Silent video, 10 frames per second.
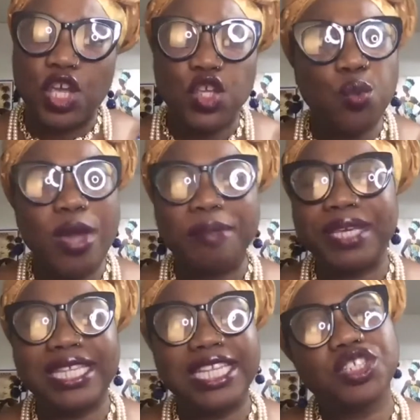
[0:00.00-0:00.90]
UMB
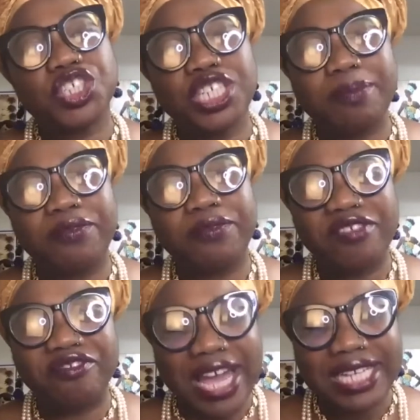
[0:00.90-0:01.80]
leadership for
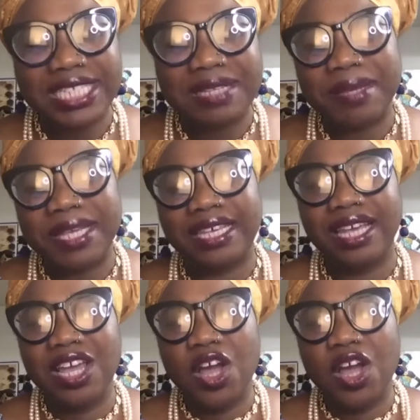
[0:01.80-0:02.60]
inviting me